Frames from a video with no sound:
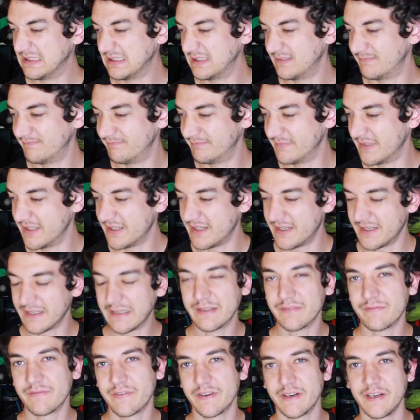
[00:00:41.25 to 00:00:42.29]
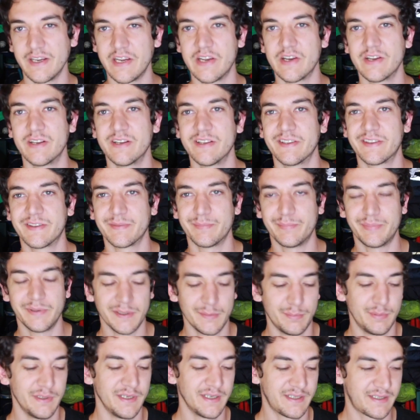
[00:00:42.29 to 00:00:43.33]
I'm not very good at the
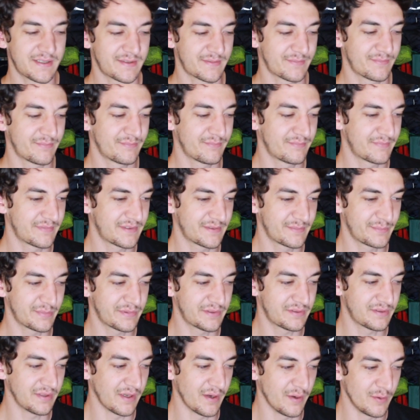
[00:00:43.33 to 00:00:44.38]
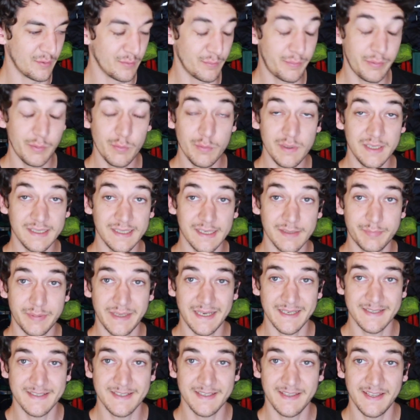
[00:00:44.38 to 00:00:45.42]
public, though. But we'll get
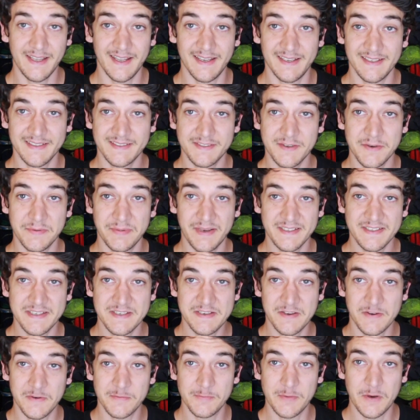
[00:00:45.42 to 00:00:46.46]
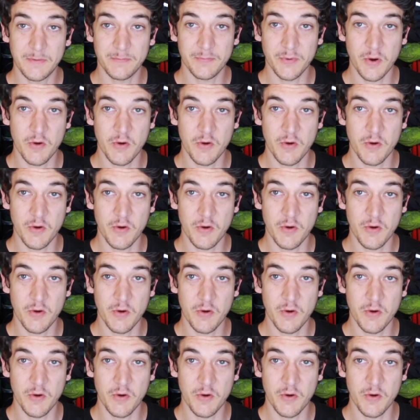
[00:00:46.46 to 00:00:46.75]
back to that. Let's go back to talking about